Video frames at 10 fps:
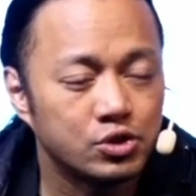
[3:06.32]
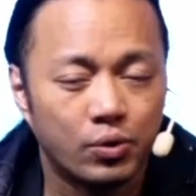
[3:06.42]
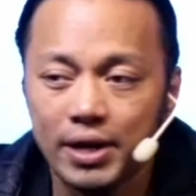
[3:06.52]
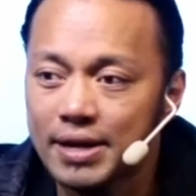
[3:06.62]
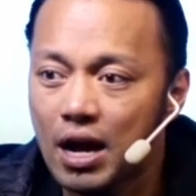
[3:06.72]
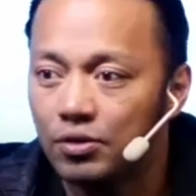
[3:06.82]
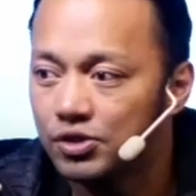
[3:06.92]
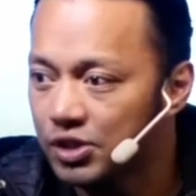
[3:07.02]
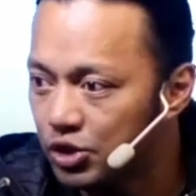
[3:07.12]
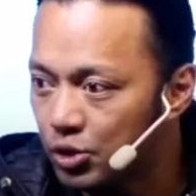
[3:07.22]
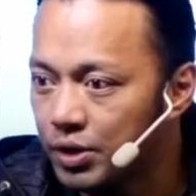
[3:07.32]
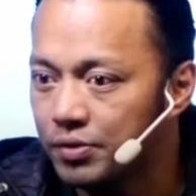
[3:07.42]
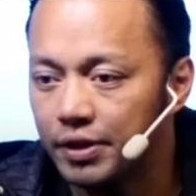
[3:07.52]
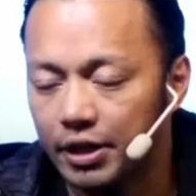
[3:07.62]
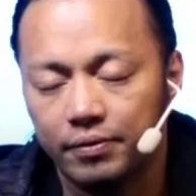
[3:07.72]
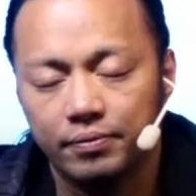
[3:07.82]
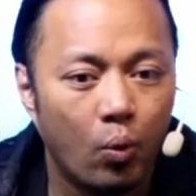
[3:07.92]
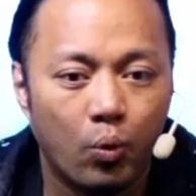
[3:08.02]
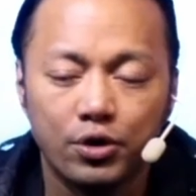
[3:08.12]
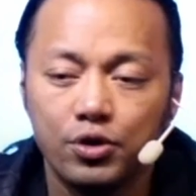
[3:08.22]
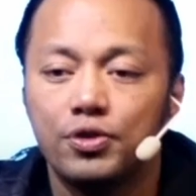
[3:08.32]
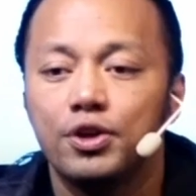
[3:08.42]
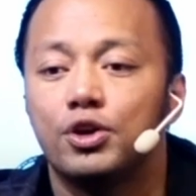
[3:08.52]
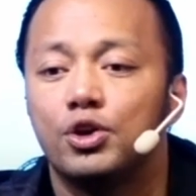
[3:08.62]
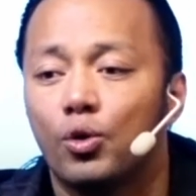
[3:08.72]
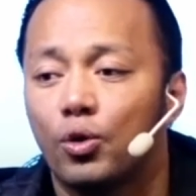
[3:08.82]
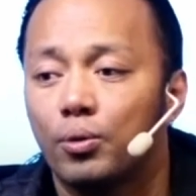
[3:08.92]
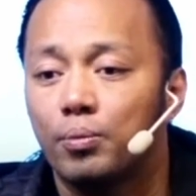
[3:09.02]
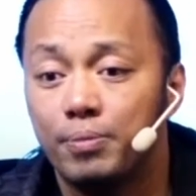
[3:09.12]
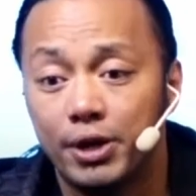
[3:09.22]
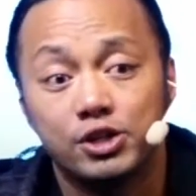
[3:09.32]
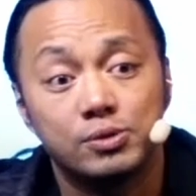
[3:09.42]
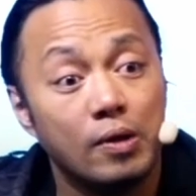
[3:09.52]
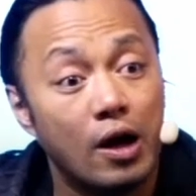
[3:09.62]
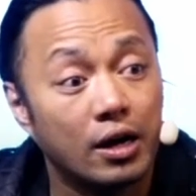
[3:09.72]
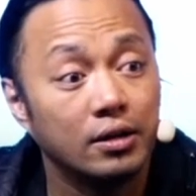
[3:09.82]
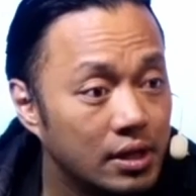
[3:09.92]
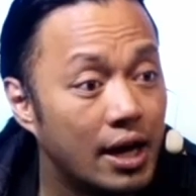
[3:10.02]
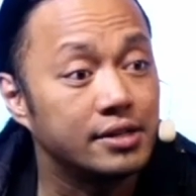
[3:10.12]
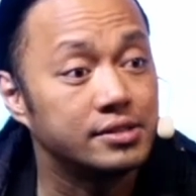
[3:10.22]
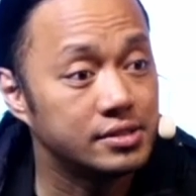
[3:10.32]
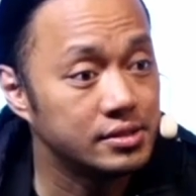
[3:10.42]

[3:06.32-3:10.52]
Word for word: So right now, just intuitively, where do you think your biggest block lies?